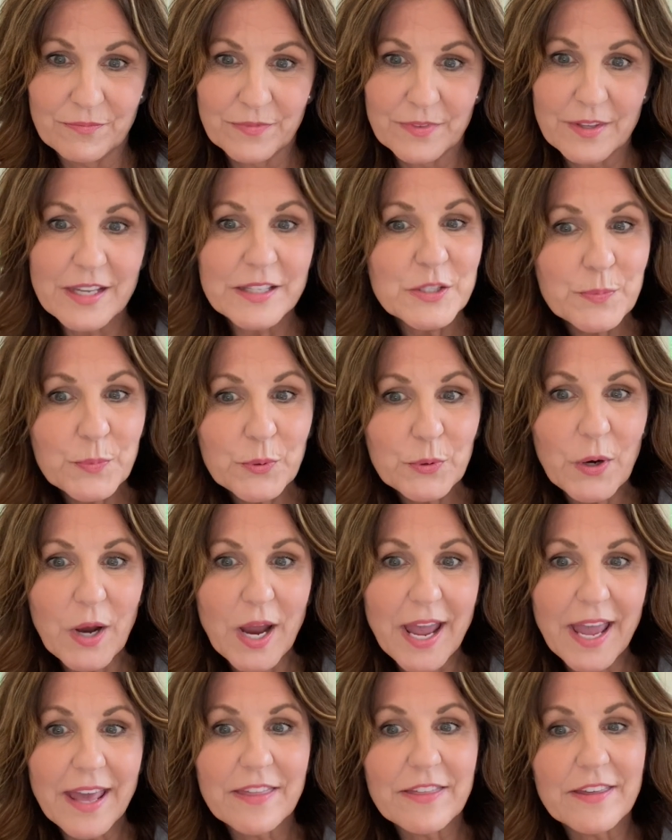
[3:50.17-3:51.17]
Let's
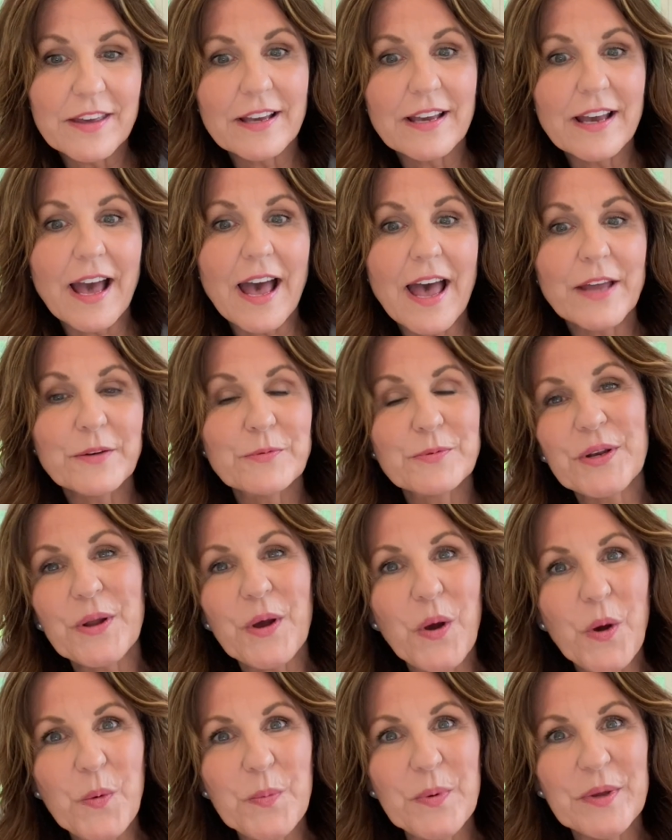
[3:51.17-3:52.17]
pray that God would
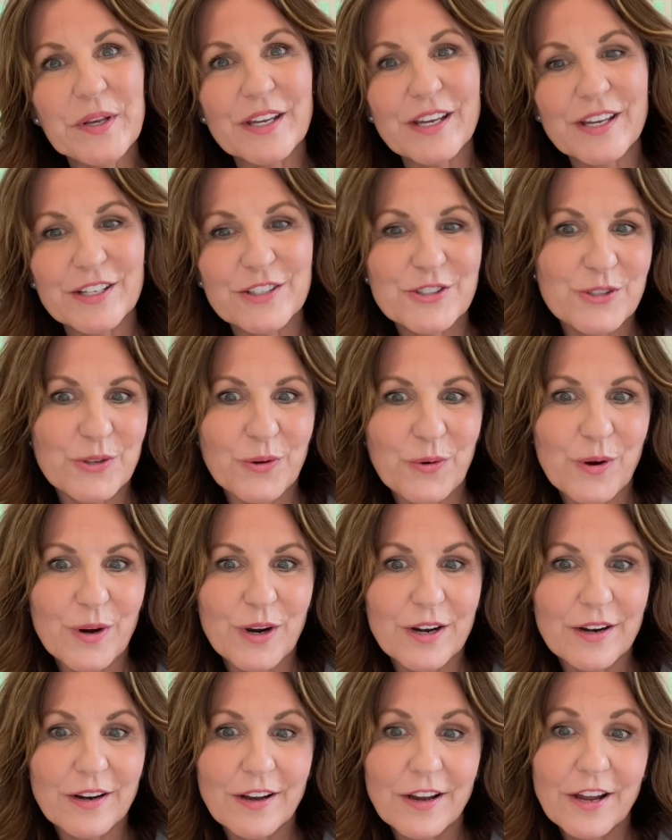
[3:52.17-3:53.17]
open a
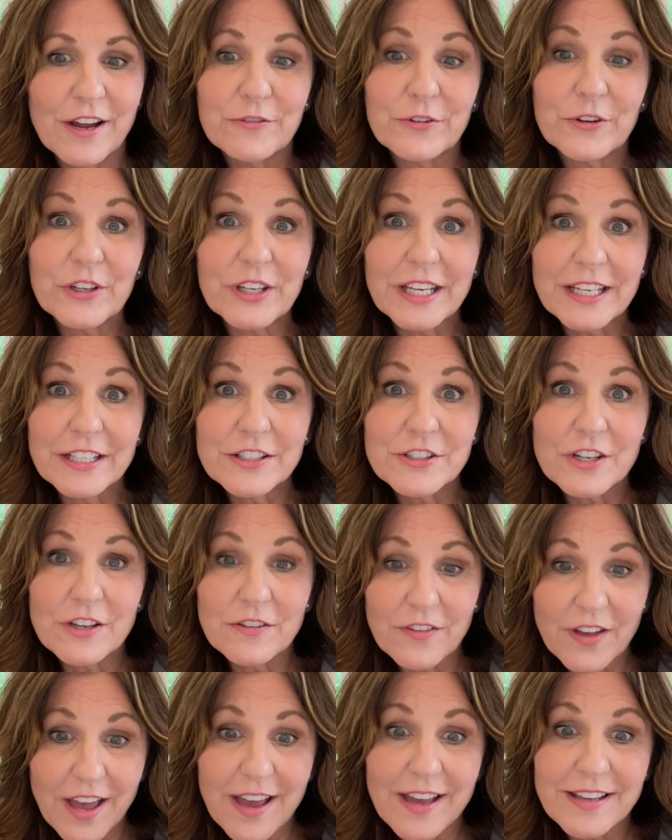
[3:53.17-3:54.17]
door for each of
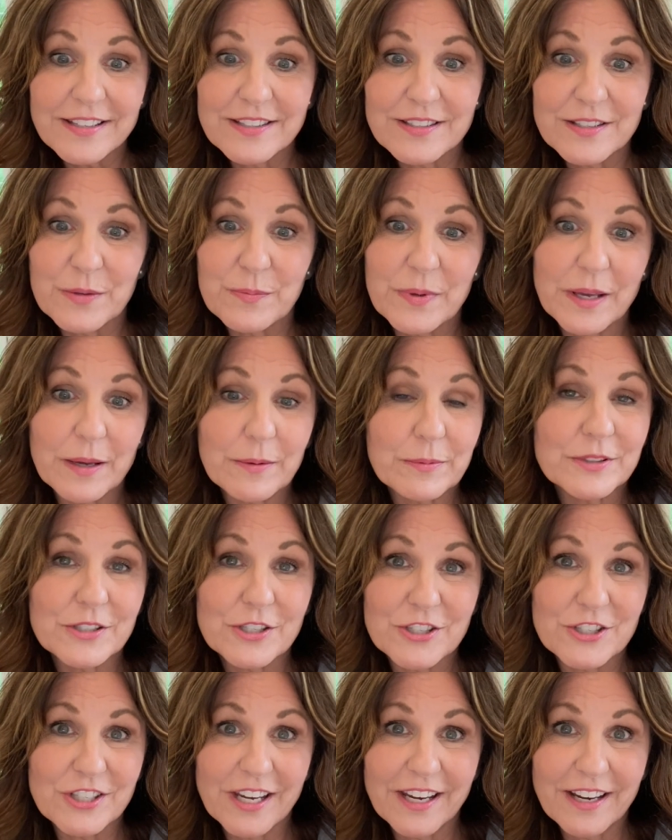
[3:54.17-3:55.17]
us to be able to
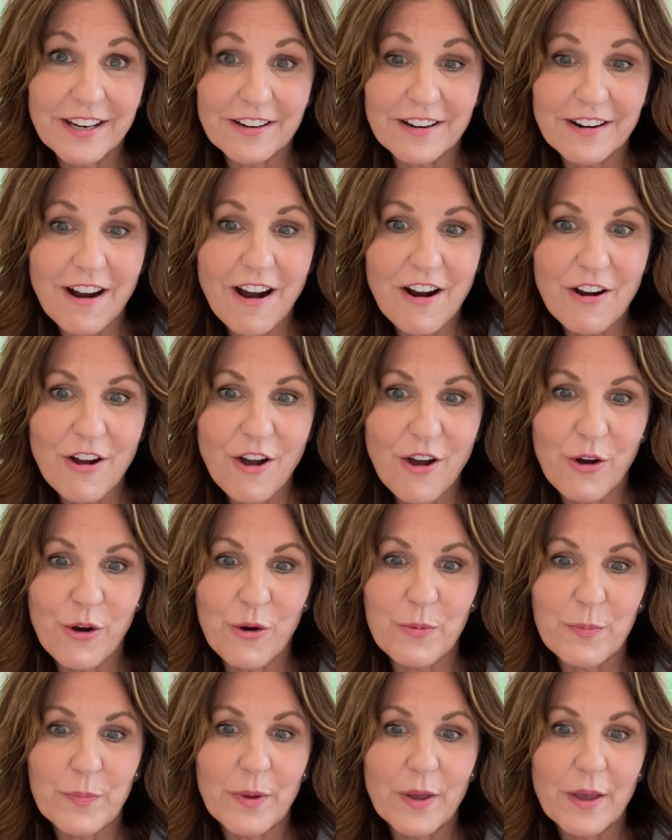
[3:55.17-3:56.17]
share our
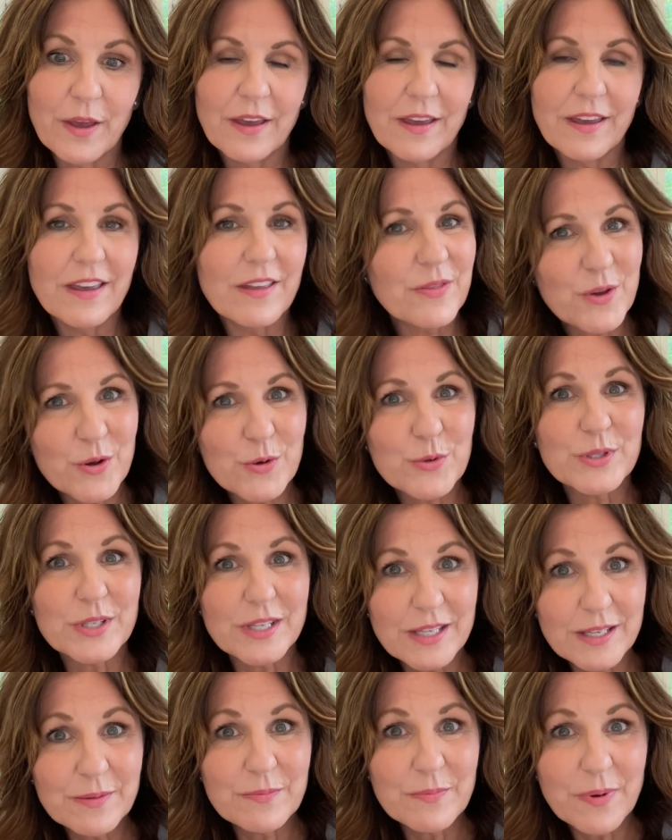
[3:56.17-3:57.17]
hope in those
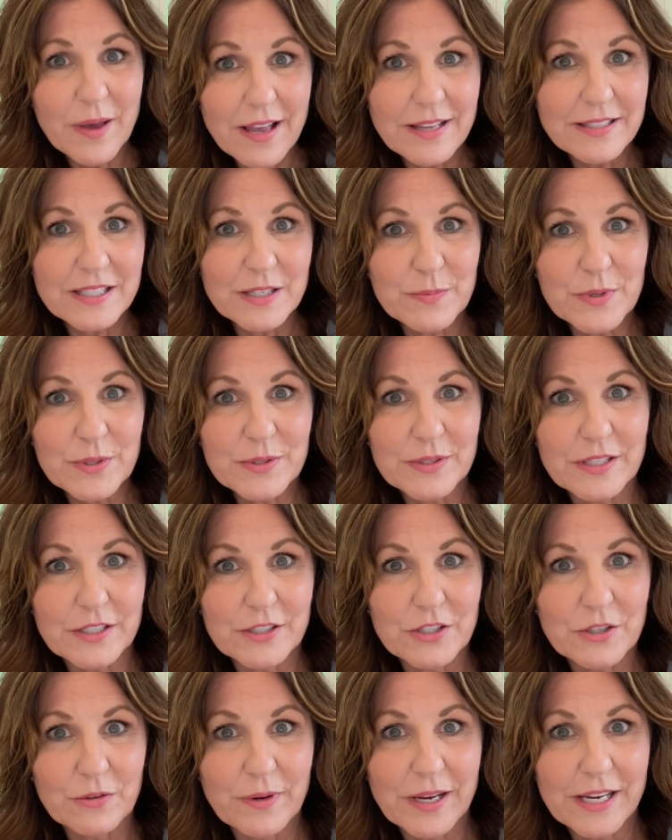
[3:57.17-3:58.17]
impossible
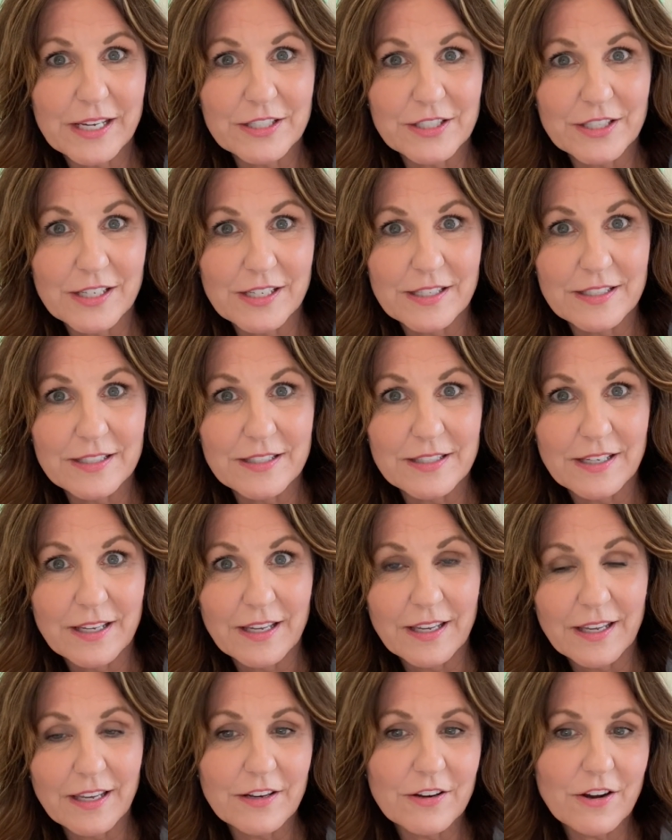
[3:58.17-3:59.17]
situations
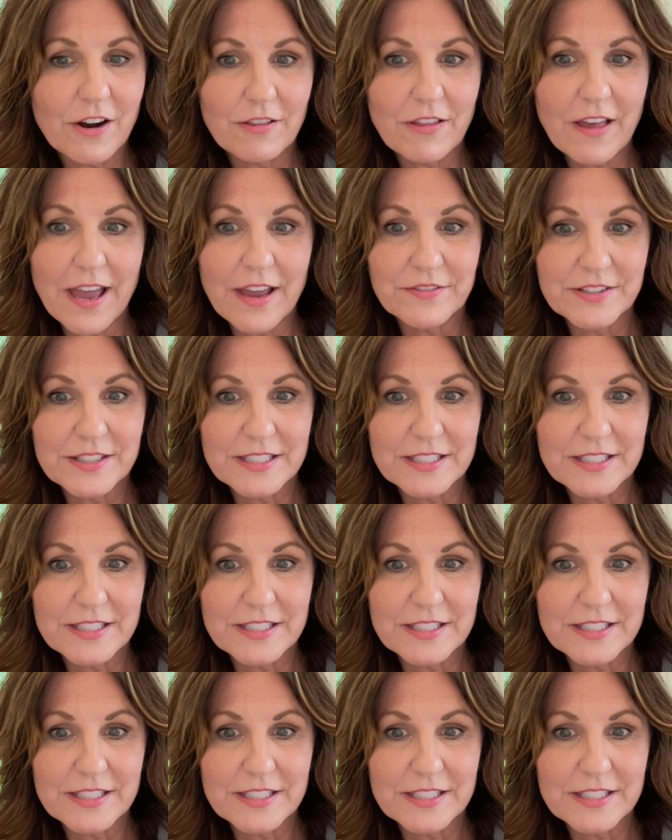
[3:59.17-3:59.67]
in our lives